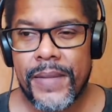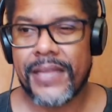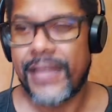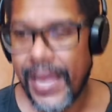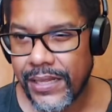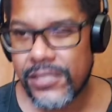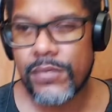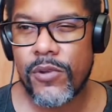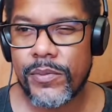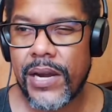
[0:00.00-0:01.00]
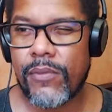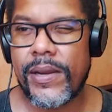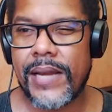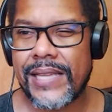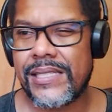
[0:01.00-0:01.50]
That is the moment I
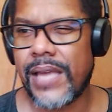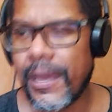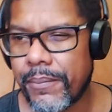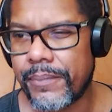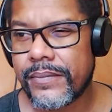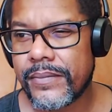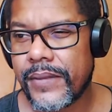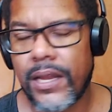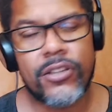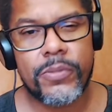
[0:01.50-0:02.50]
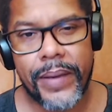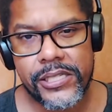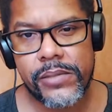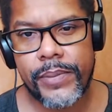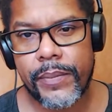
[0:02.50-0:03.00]
realized, damn, there are
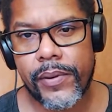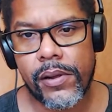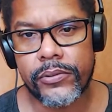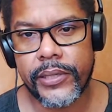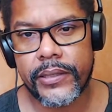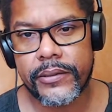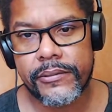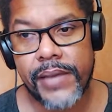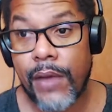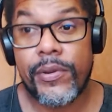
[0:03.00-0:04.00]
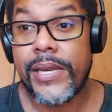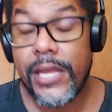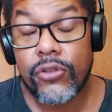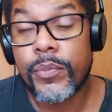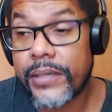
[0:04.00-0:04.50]
special people out there, and we
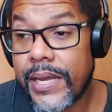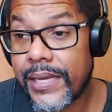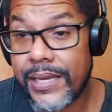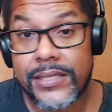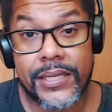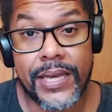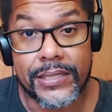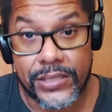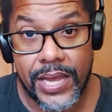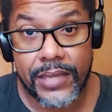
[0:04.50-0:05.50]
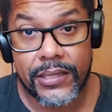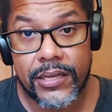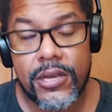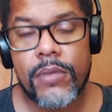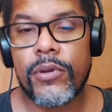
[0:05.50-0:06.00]
need to protect kids against that.
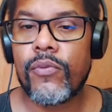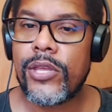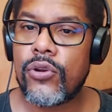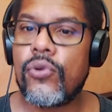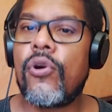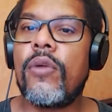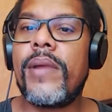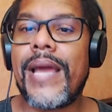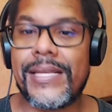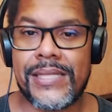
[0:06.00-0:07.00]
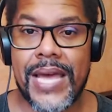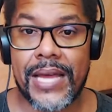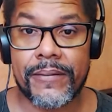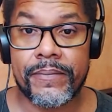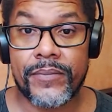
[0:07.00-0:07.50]
But when you normalize
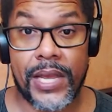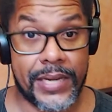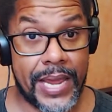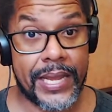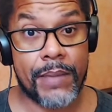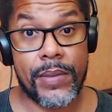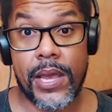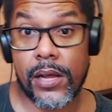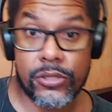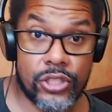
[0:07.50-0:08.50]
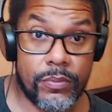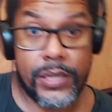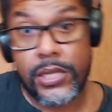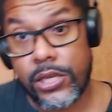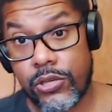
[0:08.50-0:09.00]
that, and they can be
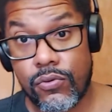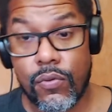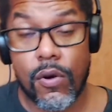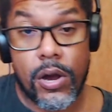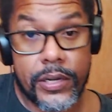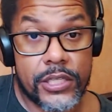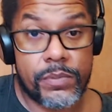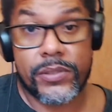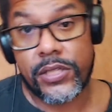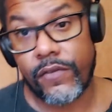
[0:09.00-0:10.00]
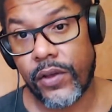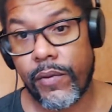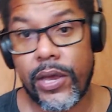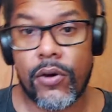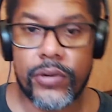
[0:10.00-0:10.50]
LGBTQ walking a specific
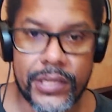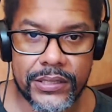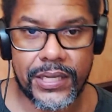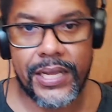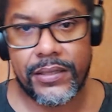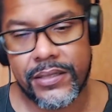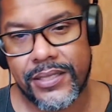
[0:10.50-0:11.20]
way on the street,